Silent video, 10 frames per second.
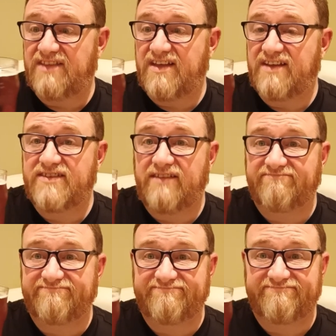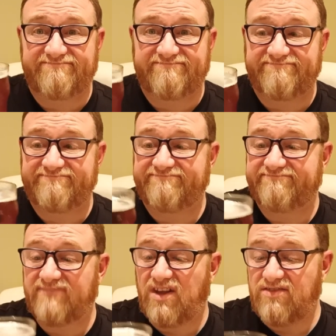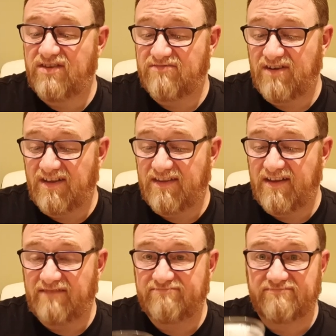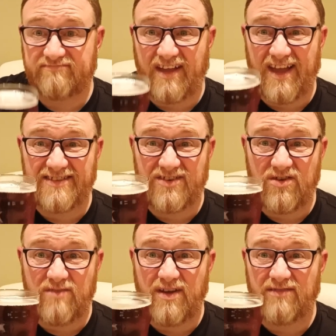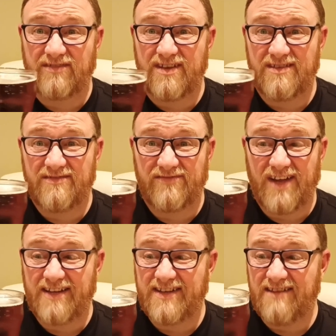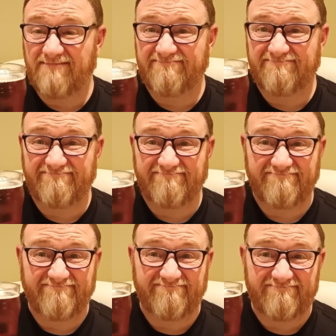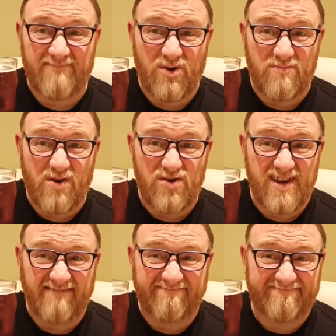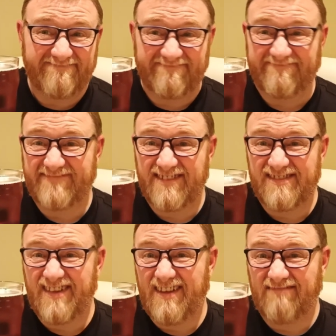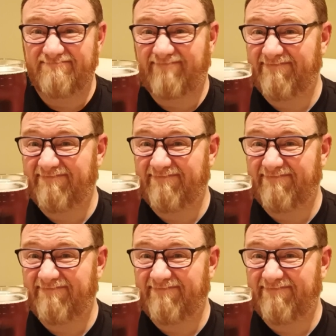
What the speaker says: And that's it. Nothing really there. Head's going a bit kind of flatty. Malt pondy. Steak.